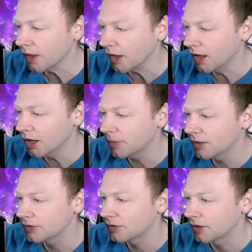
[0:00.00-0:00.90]

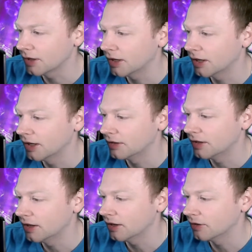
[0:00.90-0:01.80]
Airbus is
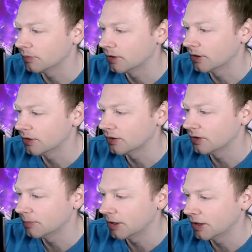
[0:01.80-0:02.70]
here as well. Good to
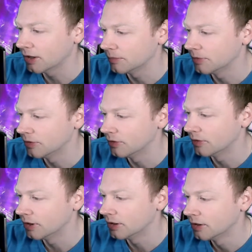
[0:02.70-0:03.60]
see you, buddy. Hope you're
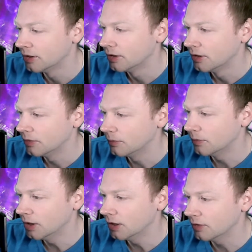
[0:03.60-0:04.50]
doing
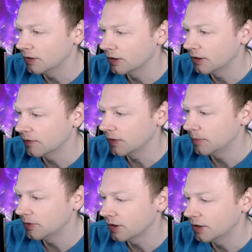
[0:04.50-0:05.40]
well. Have I
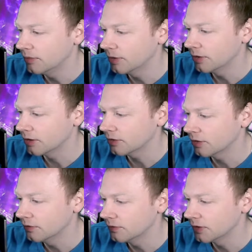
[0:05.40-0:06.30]
missed anyone? I
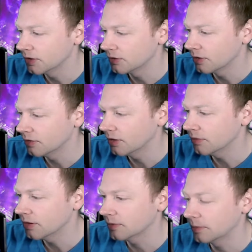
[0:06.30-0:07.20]
don't think so. No,
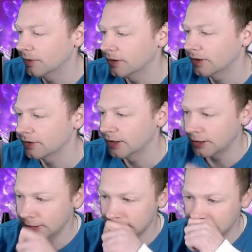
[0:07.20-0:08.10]
that's everyone that's
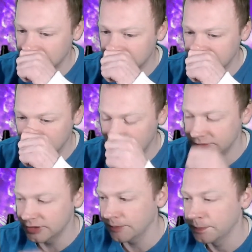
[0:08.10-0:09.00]
here in the live
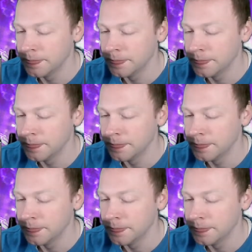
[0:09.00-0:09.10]
chat.